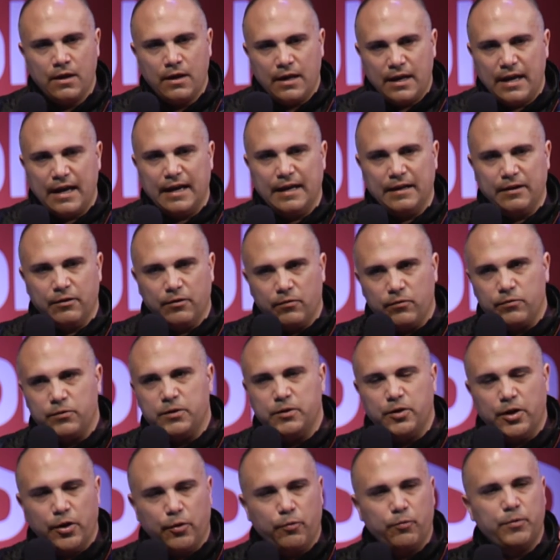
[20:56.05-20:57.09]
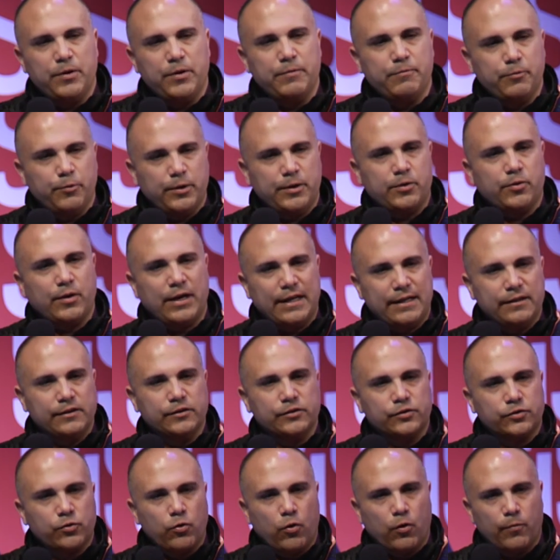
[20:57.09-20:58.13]
And, you know, we created the
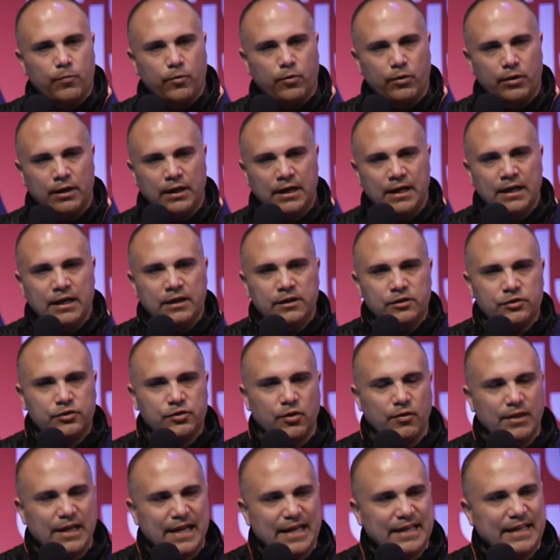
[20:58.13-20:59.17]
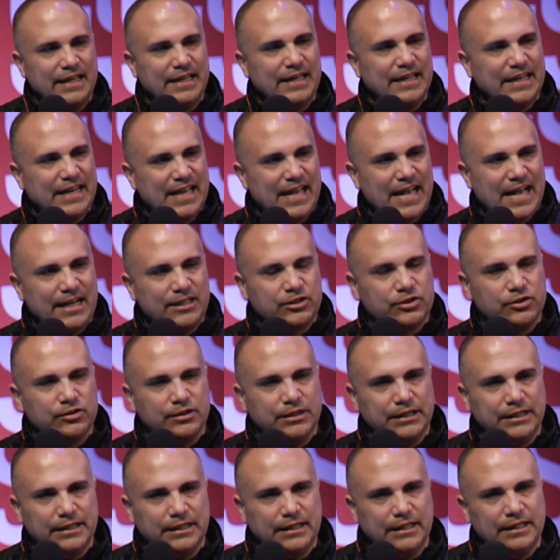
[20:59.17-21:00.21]
scoreboard so that it
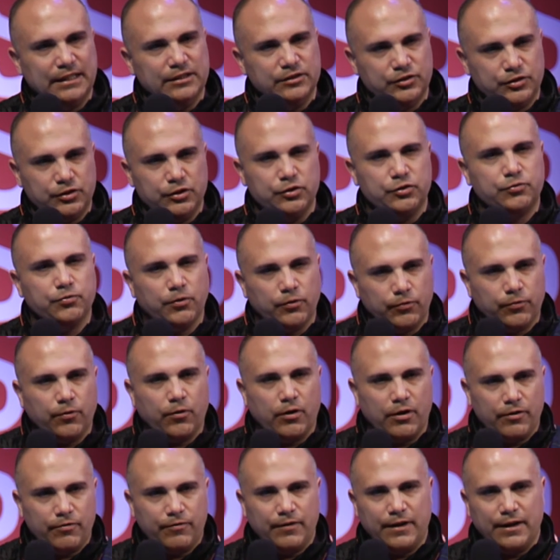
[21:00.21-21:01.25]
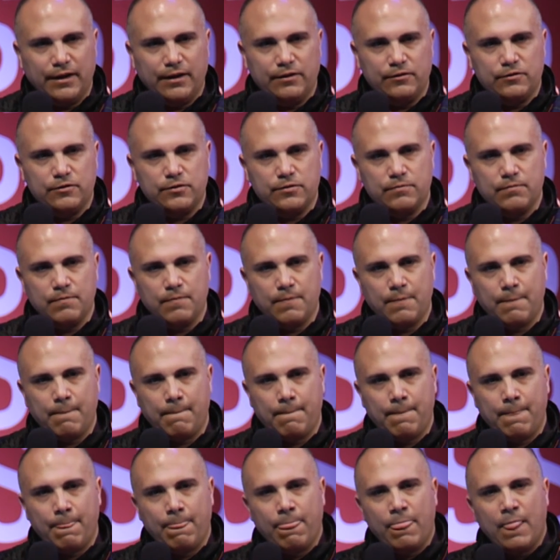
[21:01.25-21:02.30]
actually is useful for our fans.
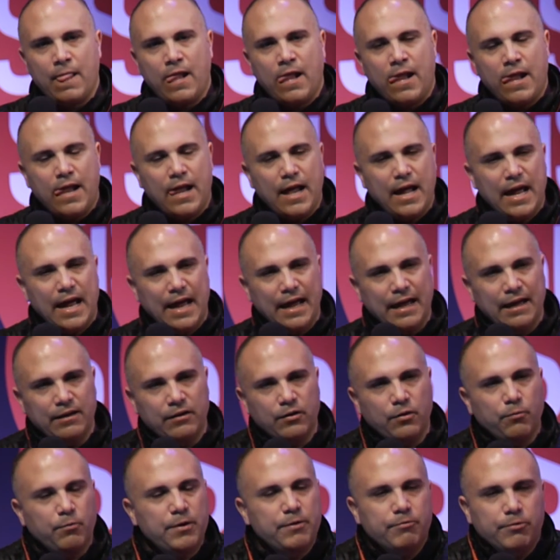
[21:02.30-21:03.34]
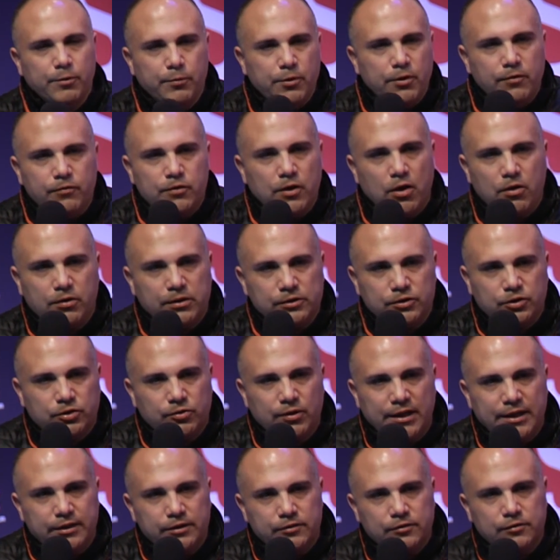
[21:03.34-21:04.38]
And we removed all
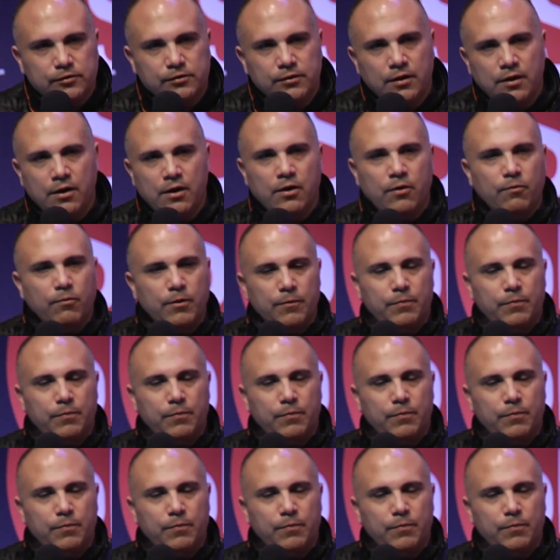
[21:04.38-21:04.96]
constraints. When